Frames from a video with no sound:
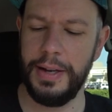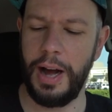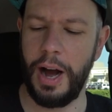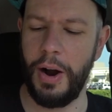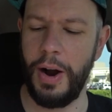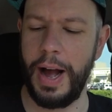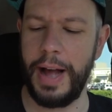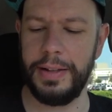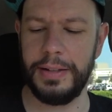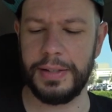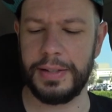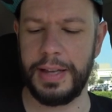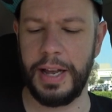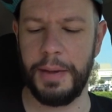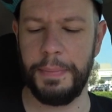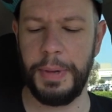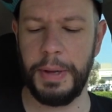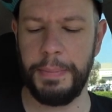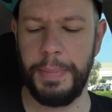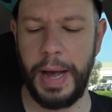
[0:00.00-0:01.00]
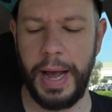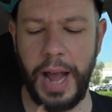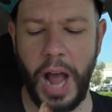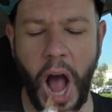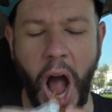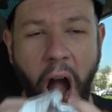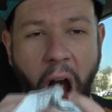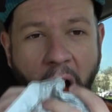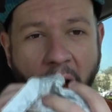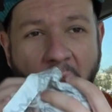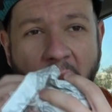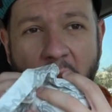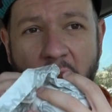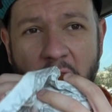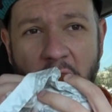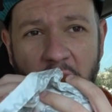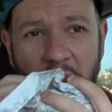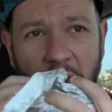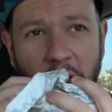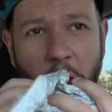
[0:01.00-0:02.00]
All right, let's get a big bite.
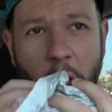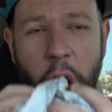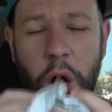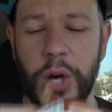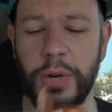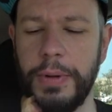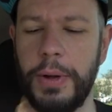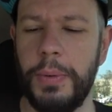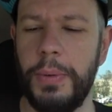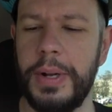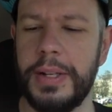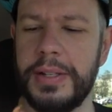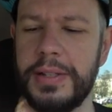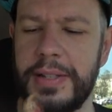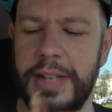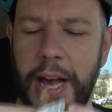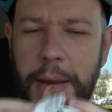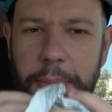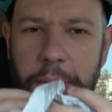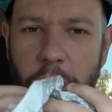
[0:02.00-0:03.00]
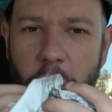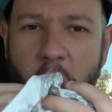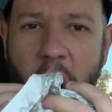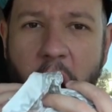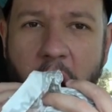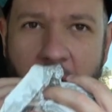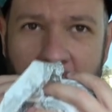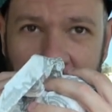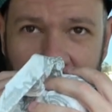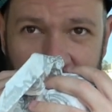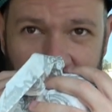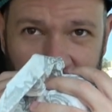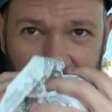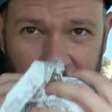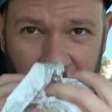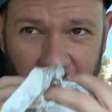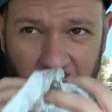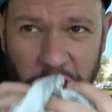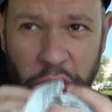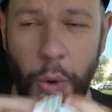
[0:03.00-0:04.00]
Oh, I don't want to stab me though, huh?
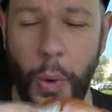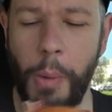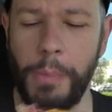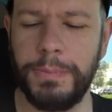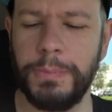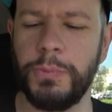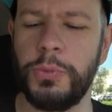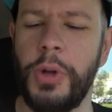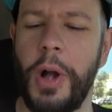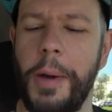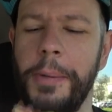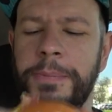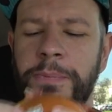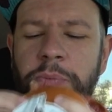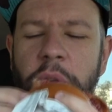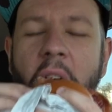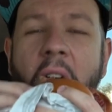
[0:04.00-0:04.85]
Okay.